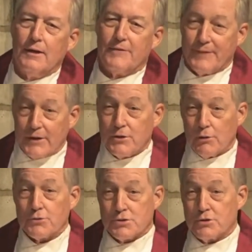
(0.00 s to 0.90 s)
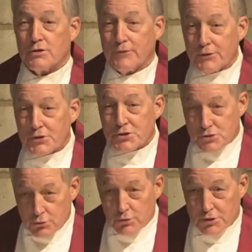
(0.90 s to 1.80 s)
if I don't serve on the
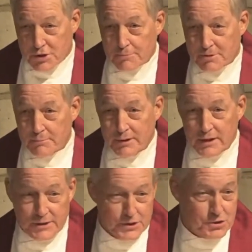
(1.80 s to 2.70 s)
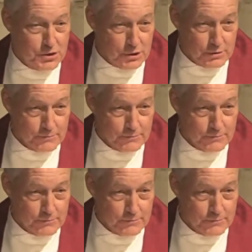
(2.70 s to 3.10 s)
stewardship committee this year?